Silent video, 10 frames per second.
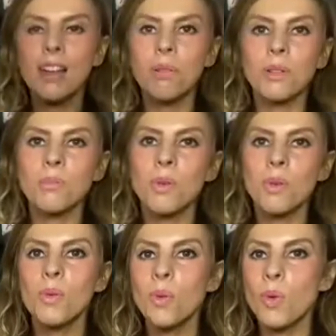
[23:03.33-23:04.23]
I was more
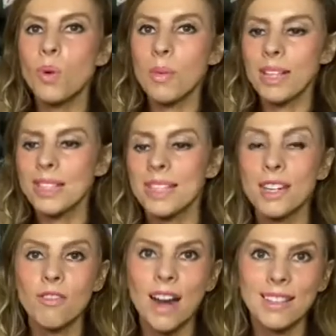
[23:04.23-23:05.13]
warming to the
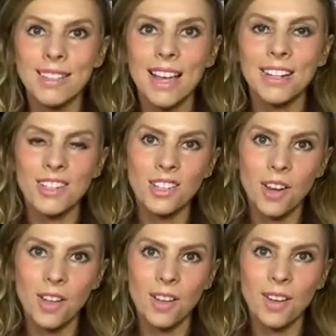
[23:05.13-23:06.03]
grandad
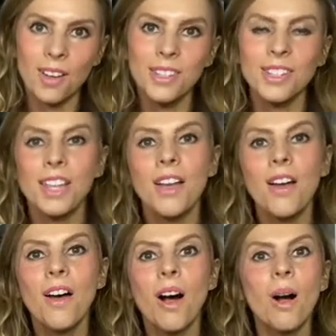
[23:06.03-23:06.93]
shirt.
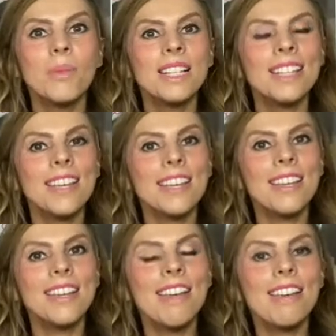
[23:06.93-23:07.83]
I was
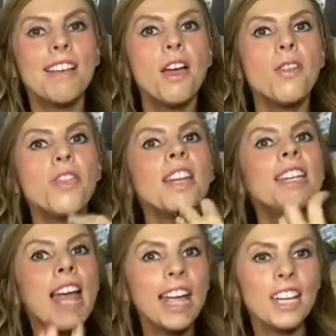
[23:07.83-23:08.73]
thinking the
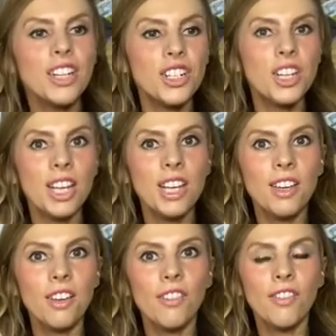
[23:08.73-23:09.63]
neckerchief
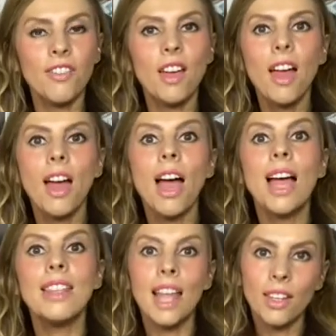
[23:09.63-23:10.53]

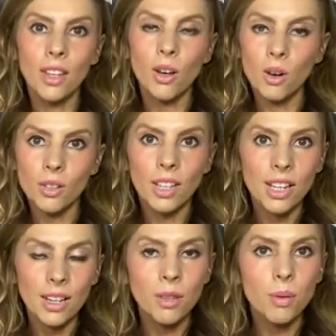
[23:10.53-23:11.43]
and then the,
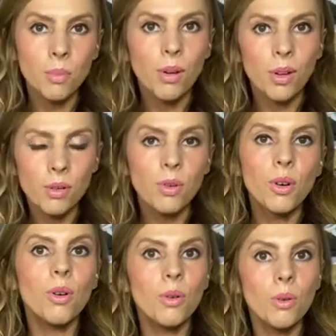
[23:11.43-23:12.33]
the, the blue
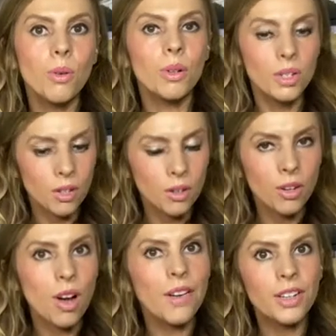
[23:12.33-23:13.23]
cord
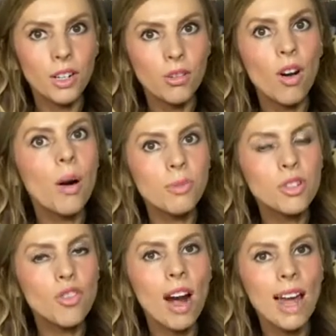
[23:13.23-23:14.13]
kind of cropped
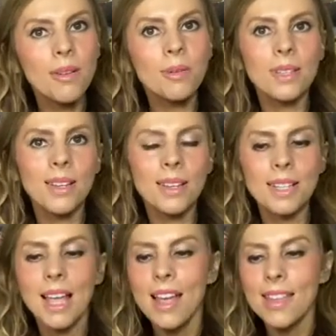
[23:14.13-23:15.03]
trousers.
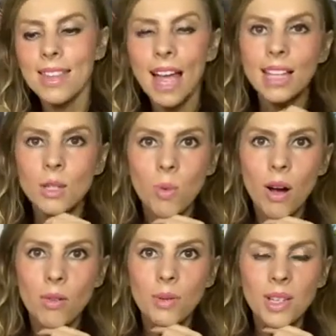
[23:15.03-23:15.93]
That's what
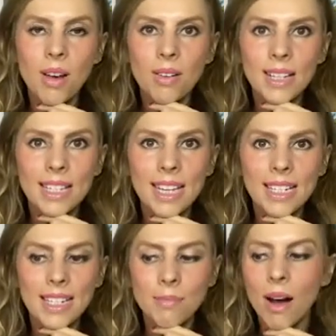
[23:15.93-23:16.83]
I was kind of
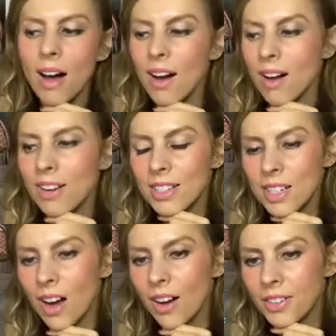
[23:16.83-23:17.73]
setting my heart
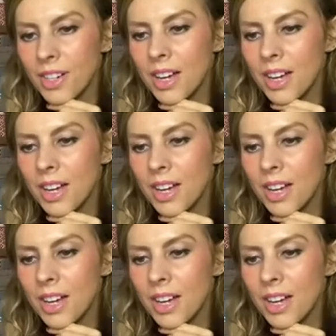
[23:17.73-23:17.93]
on.